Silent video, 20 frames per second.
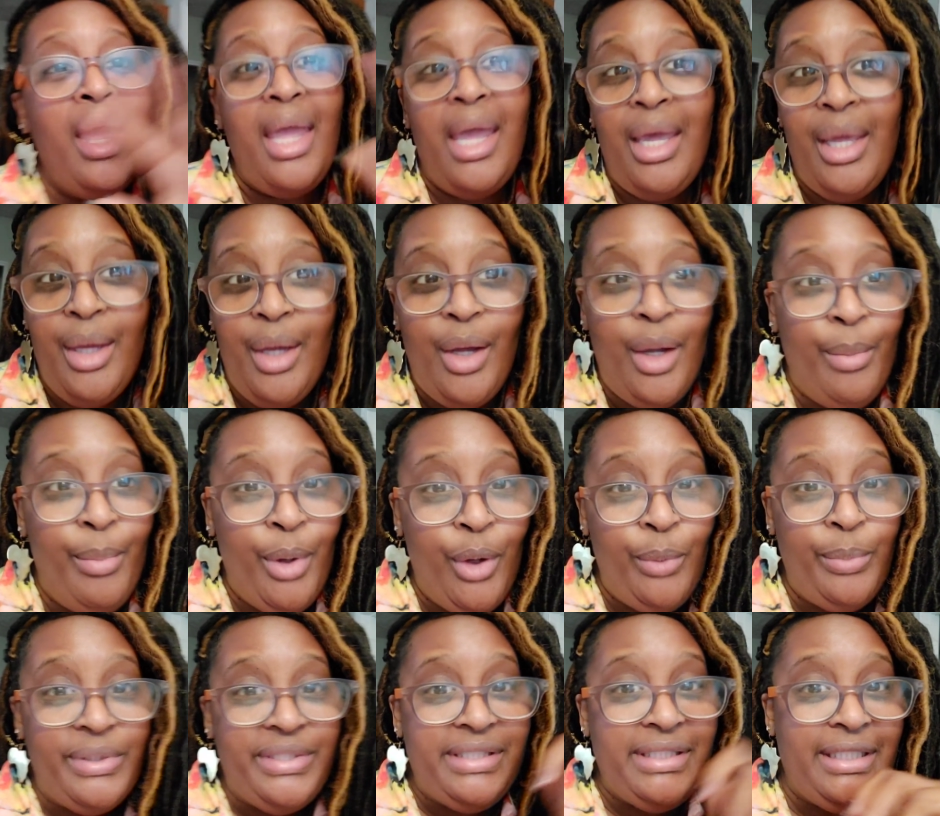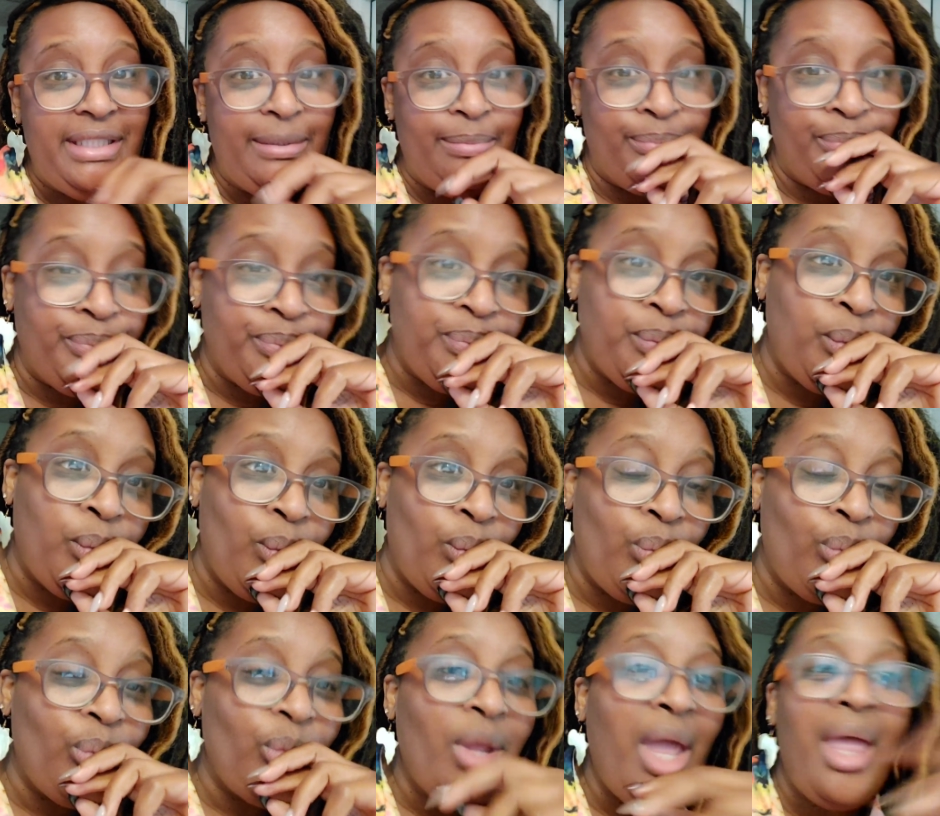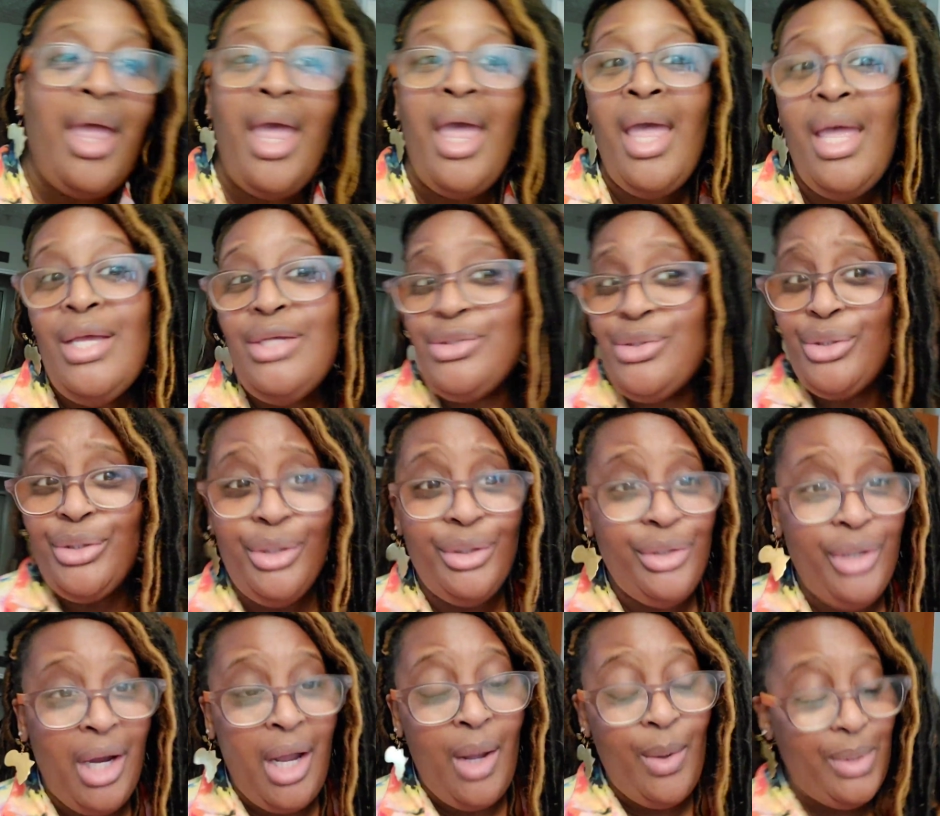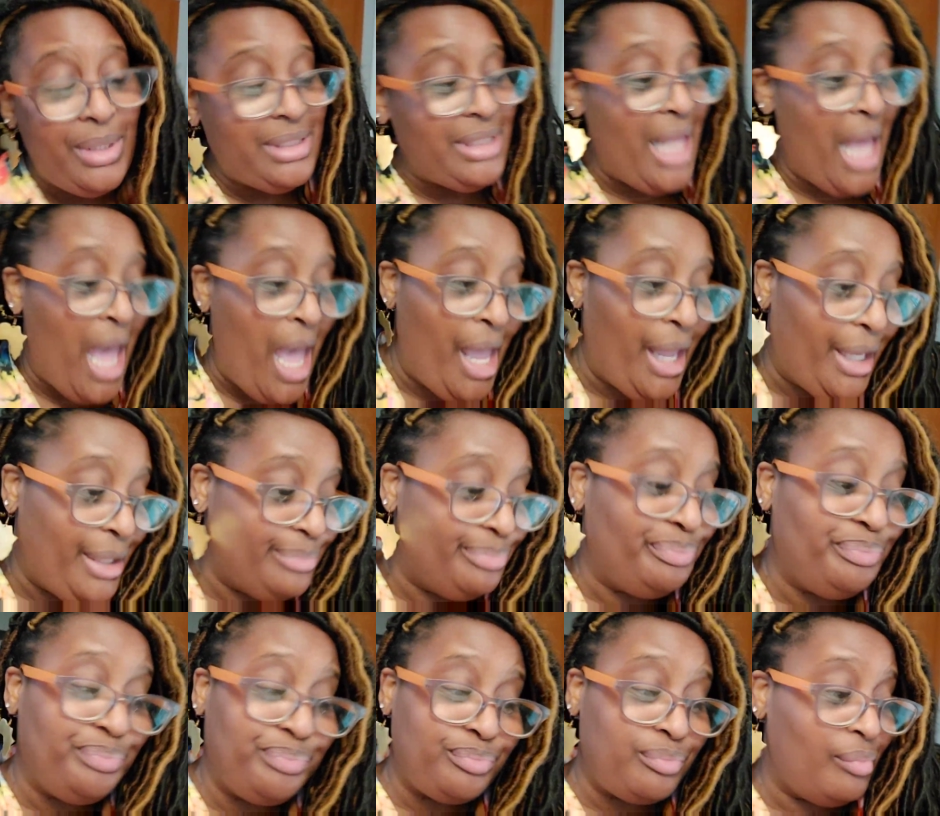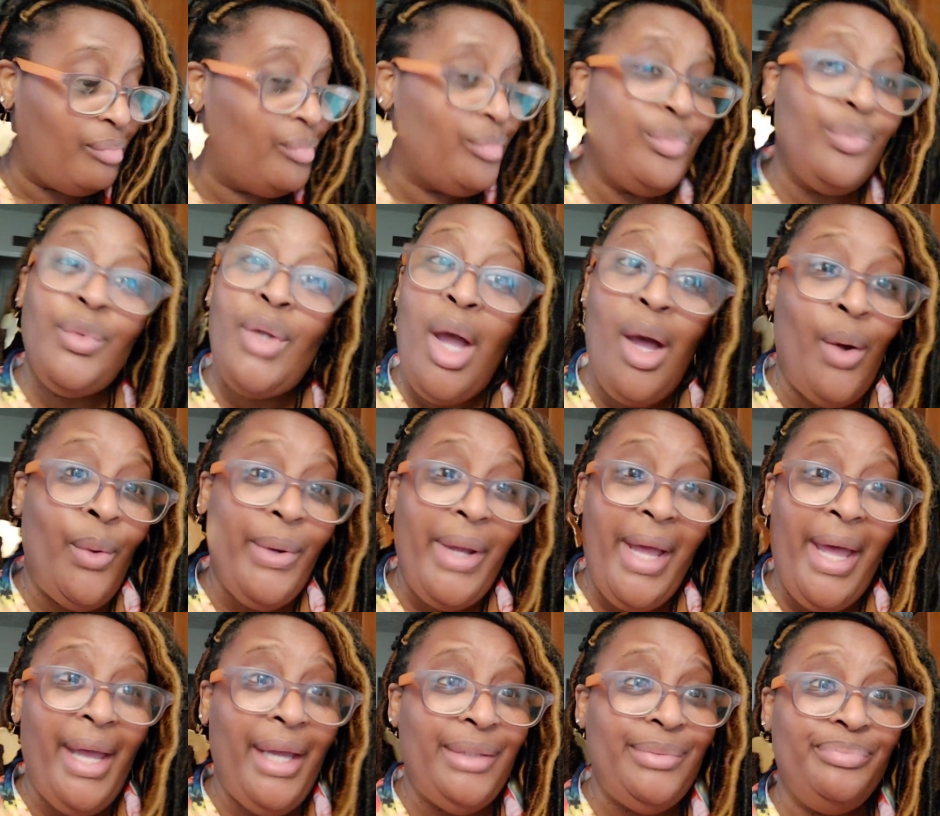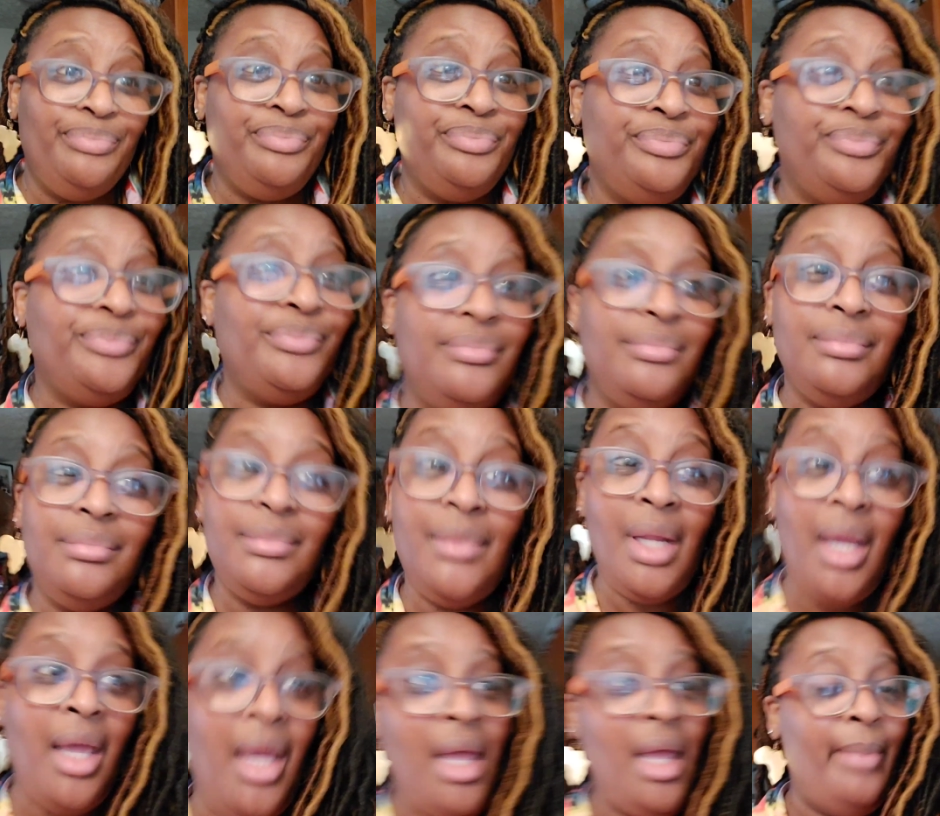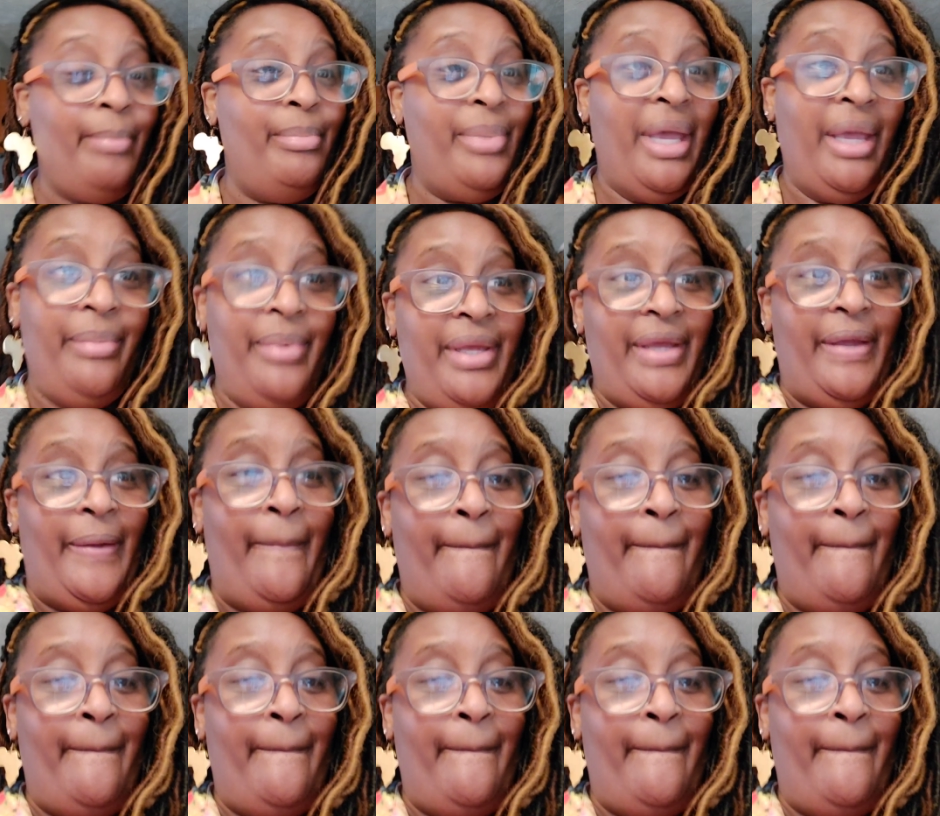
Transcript: and a bowl of tea. So your girl was like, okay, baby.